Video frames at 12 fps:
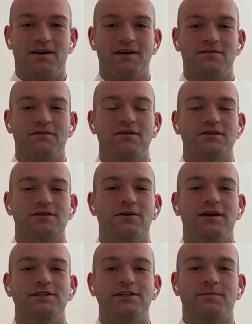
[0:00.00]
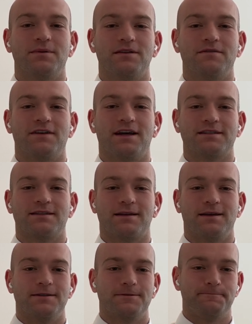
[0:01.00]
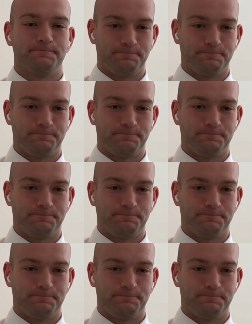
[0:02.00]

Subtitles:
Let's go ahead and jump into the facts of the case.